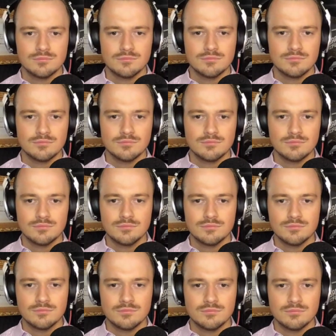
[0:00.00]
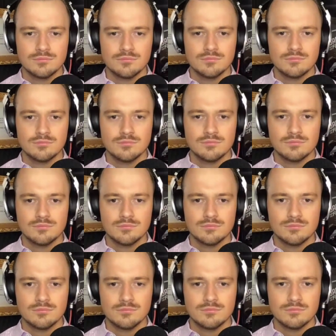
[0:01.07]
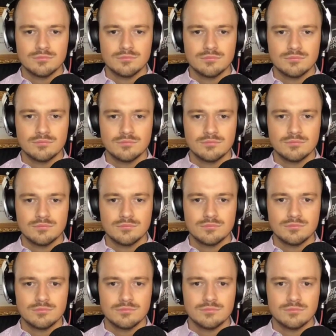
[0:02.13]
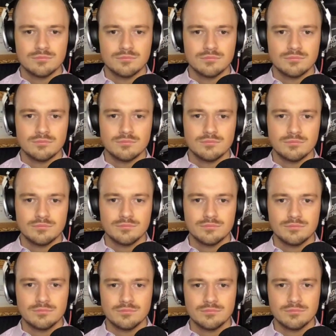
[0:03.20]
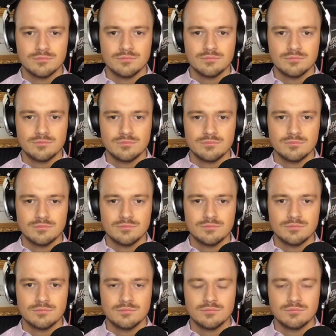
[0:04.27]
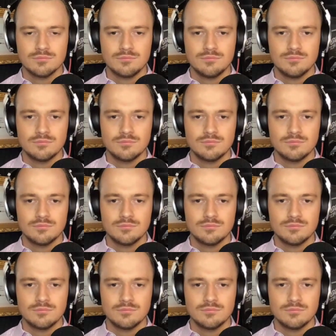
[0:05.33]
No words are spoken by the person on screen.